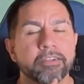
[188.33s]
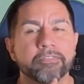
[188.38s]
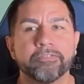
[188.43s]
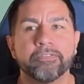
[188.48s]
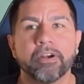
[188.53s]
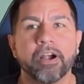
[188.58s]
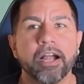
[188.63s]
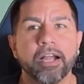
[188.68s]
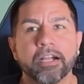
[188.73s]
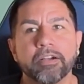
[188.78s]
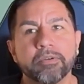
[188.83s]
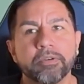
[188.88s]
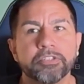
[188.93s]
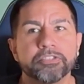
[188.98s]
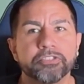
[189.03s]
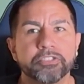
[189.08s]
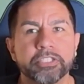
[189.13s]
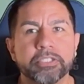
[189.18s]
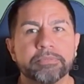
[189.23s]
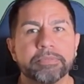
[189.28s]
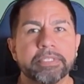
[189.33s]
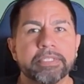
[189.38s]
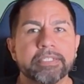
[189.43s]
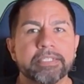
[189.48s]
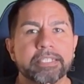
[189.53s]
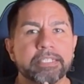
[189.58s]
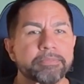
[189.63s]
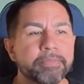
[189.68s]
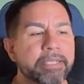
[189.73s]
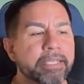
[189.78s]
for IRL streaming
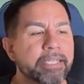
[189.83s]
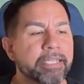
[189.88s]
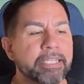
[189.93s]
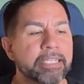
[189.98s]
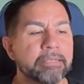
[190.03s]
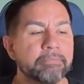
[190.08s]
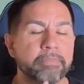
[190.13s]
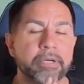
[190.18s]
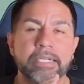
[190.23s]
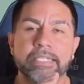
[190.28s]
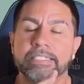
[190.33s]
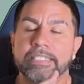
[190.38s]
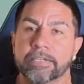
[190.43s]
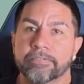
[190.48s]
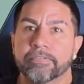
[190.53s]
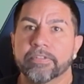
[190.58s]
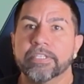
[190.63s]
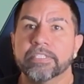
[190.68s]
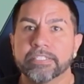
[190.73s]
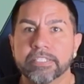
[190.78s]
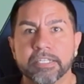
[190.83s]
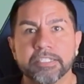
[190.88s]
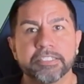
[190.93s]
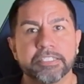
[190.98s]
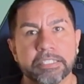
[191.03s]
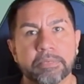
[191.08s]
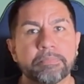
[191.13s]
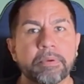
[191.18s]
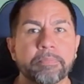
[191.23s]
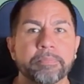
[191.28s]
in the beginning, but it definitely does
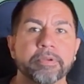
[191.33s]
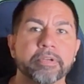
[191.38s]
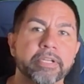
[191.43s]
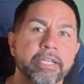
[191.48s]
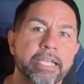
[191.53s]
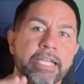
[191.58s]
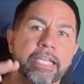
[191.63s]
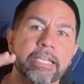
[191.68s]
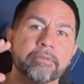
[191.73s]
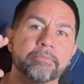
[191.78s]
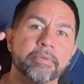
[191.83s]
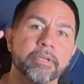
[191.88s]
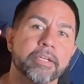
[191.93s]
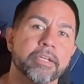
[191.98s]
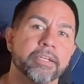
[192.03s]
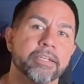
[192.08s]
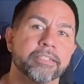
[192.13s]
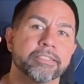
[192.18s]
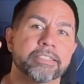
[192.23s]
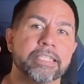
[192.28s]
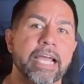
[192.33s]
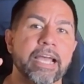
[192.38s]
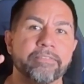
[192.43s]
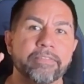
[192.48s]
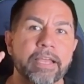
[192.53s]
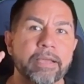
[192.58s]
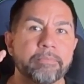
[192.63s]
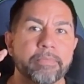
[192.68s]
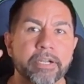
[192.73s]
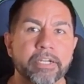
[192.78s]
step up your game to have
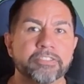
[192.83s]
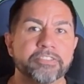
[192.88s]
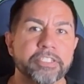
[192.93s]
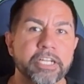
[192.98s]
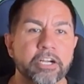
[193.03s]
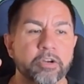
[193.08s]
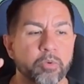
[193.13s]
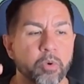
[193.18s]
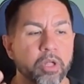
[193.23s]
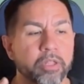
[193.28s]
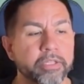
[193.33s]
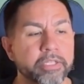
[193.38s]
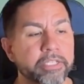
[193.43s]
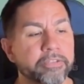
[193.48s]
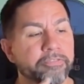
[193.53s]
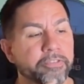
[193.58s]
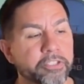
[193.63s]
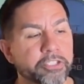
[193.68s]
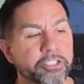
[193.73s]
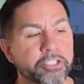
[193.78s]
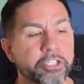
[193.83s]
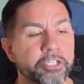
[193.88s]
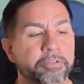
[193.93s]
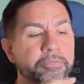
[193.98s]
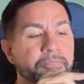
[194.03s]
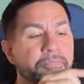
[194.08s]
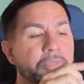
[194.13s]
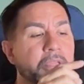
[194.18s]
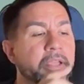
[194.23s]
that better sound quality for sure.